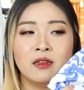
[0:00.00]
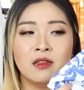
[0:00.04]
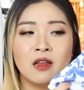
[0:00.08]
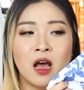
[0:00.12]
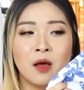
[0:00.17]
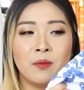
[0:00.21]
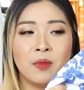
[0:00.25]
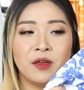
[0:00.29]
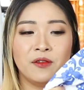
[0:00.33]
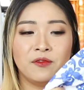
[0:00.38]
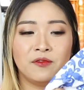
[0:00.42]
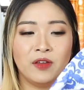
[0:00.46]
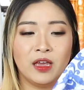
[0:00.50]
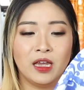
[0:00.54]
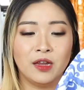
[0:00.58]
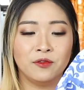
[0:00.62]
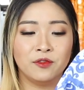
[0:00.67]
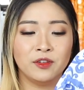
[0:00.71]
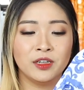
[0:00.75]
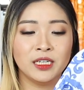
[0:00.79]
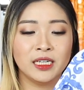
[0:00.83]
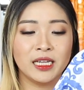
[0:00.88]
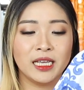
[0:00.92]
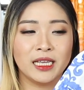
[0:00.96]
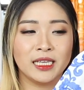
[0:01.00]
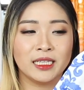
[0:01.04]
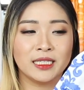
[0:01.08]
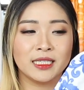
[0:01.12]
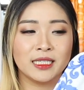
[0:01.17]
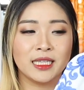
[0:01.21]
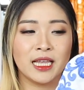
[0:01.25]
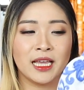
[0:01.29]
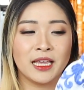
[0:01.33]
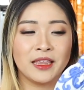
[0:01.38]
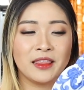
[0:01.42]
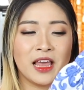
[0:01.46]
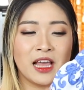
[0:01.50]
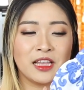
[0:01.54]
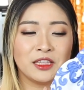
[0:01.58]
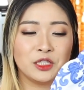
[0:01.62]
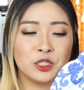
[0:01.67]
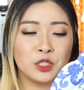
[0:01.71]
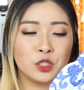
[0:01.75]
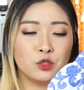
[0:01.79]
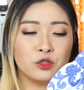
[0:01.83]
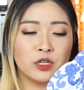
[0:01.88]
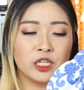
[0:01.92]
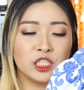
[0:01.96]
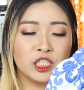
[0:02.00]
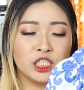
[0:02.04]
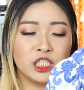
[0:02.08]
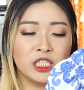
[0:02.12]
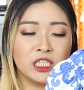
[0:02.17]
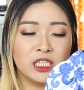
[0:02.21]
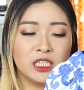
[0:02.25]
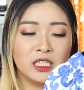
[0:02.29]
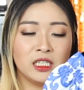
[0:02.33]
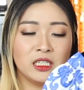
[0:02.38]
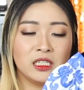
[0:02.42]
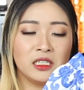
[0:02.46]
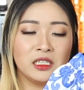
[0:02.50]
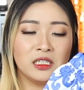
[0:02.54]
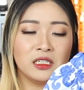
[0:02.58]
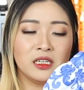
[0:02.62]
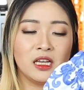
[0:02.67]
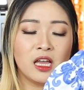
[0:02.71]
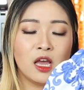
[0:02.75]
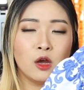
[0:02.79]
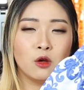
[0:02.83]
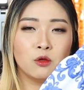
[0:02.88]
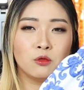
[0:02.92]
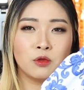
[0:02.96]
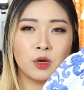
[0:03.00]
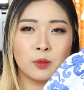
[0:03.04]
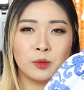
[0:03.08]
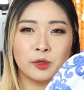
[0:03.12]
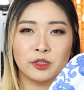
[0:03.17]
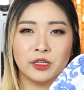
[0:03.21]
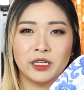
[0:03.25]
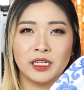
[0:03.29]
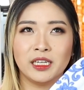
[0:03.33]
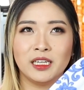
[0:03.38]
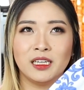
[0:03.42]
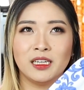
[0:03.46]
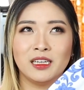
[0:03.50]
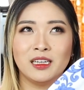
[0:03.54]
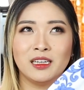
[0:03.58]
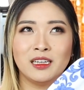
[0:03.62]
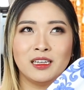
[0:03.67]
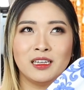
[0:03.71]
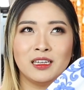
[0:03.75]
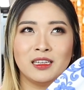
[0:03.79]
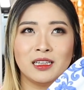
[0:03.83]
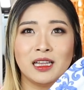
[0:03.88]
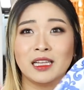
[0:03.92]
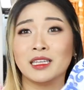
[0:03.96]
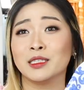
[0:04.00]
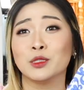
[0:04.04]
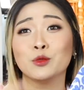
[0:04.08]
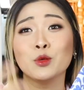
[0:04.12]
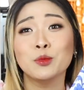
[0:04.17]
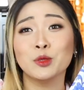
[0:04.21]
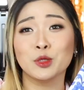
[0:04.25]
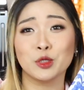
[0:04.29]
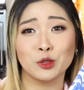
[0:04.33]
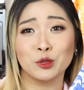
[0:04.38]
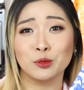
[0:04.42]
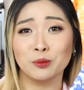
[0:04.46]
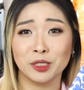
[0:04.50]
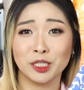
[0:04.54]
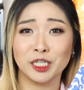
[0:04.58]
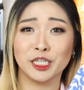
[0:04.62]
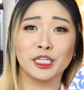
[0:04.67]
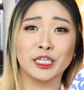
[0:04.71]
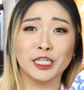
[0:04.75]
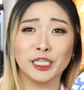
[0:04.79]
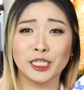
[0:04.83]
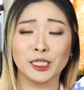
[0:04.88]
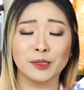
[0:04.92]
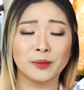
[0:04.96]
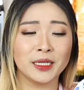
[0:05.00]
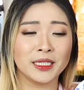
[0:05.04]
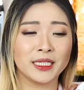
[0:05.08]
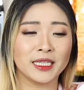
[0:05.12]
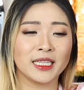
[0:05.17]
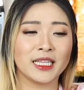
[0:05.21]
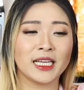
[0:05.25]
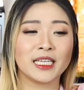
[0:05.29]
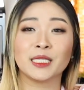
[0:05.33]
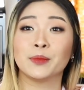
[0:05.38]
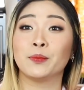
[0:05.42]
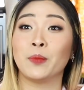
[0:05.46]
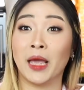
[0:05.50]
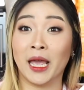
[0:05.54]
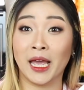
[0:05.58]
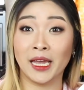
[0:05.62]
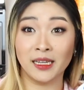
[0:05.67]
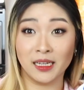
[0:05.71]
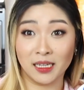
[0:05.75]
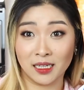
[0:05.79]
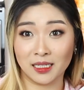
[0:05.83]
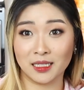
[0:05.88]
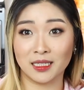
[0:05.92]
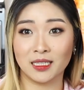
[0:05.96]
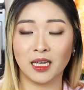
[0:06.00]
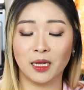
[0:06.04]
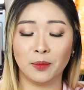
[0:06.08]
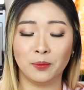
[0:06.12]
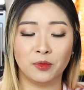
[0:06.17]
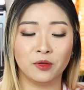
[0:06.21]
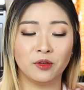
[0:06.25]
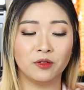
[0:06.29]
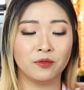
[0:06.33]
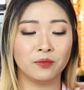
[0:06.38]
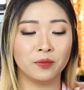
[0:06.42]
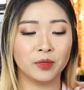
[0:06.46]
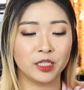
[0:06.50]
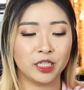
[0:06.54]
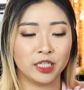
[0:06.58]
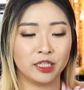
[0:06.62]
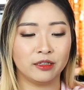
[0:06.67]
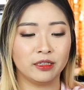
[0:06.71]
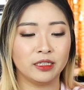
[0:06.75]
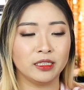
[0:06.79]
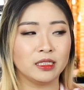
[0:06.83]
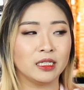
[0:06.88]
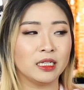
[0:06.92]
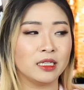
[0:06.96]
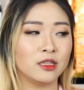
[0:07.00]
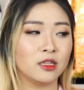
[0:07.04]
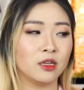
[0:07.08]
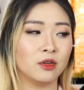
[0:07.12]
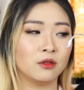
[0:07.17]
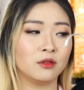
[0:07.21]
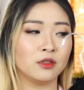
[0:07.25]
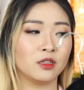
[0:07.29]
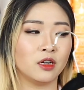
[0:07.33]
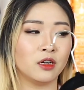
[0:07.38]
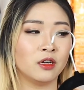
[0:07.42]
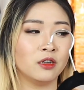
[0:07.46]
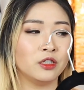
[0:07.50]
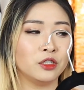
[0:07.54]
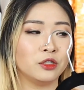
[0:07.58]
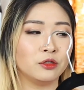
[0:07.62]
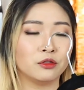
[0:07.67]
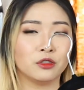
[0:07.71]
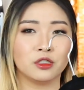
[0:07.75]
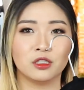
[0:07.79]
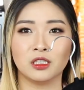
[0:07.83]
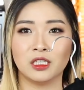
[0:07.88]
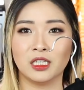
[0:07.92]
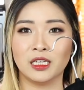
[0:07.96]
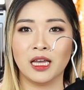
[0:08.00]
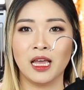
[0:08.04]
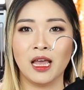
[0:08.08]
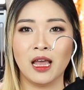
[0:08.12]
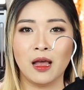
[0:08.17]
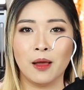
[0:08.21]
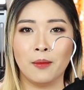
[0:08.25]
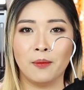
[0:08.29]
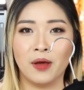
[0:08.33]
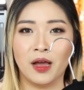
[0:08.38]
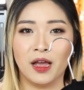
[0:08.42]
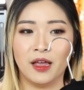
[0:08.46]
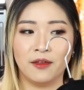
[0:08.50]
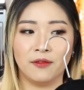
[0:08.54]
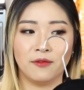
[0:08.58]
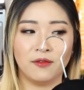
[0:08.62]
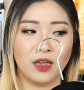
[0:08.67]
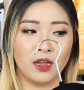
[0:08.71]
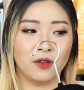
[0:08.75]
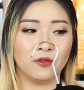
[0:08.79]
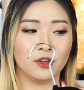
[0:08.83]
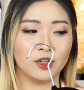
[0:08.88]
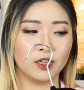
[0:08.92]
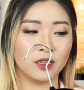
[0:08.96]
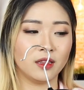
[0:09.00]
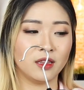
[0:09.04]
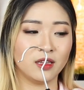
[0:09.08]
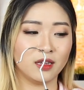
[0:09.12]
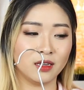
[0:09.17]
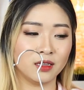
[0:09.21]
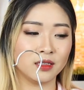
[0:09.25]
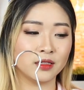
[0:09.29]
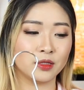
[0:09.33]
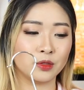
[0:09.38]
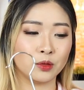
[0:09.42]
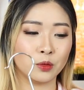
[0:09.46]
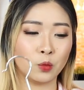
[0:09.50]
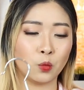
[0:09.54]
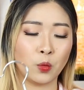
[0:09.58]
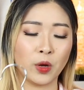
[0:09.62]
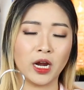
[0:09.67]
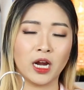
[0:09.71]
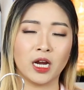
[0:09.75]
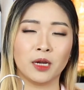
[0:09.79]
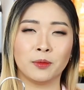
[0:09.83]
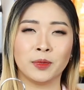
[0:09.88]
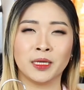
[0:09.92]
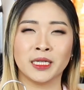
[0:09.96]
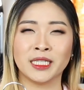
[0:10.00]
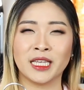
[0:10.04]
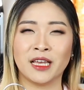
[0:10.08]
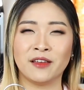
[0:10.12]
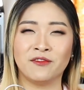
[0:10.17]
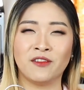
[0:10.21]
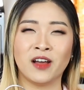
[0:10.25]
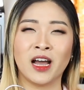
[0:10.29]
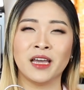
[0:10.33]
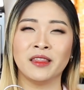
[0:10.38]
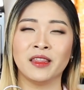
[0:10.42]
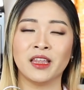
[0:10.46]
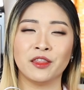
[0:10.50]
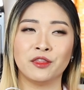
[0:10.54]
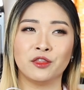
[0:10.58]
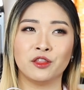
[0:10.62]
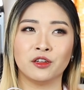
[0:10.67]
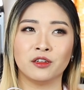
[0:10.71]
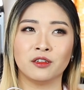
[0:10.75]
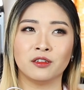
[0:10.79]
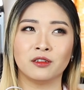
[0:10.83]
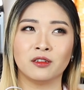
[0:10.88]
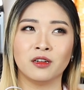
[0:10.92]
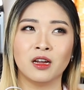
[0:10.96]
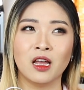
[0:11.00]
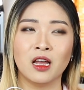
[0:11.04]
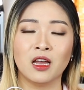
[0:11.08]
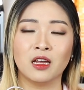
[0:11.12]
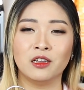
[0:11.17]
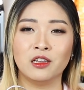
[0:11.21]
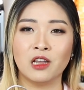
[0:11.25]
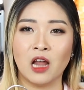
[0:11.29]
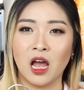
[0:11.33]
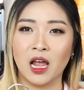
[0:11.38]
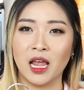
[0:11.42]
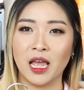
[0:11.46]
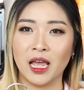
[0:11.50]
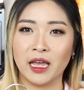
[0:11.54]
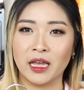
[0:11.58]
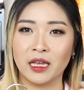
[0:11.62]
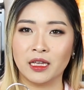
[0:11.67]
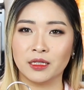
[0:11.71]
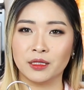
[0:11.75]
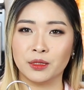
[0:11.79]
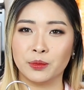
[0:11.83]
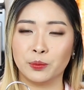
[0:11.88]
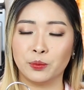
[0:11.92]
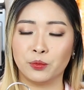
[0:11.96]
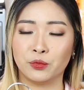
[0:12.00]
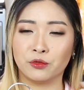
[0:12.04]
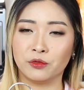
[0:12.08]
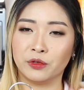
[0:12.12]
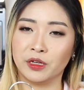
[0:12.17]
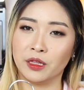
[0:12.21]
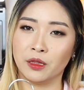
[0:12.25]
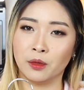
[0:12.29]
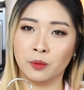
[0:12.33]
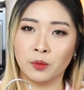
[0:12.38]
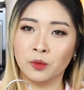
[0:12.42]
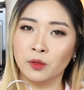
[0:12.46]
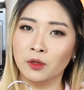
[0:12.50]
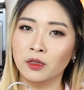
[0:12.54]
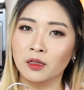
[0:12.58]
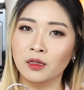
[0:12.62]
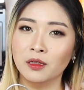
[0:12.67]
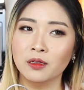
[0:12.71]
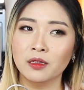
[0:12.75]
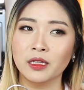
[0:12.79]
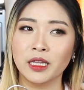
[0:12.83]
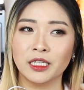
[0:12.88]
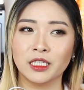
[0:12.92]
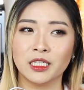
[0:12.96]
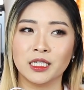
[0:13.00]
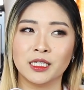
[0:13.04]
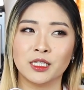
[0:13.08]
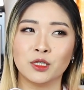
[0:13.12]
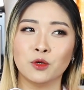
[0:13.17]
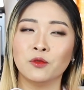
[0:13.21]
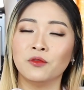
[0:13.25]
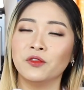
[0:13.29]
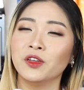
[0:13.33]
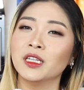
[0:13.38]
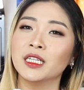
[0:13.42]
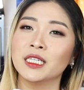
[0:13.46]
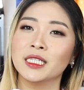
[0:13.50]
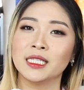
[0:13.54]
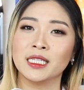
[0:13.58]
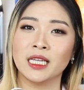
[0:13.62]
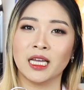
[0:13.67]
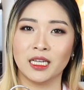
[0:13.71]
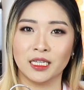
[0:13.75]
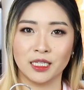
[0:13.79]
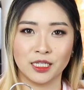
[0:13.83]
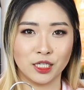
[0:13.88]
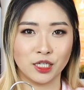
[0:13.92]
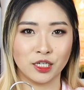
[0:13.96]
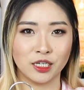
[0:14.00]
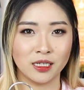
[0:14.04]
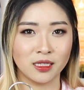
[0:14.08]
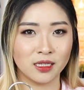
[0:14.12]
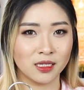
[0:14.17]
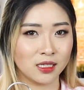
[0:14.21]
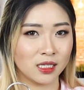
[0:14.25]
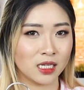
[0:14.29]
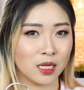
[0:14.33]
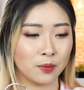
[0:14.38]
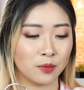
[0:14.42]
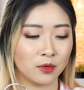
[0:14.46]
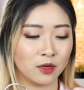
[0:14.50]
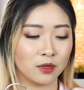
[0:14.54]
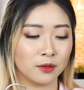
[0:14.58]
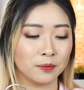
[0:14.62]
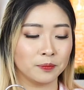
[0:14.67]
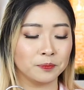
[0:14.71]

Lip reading: not my favorite. It's like that stretchy, rubbery, like swimsuit material, basically like spandex type of material, and those aren't usually my favorite things to wear because I find that they're not as breathable. They just don't feel as nice during the summer.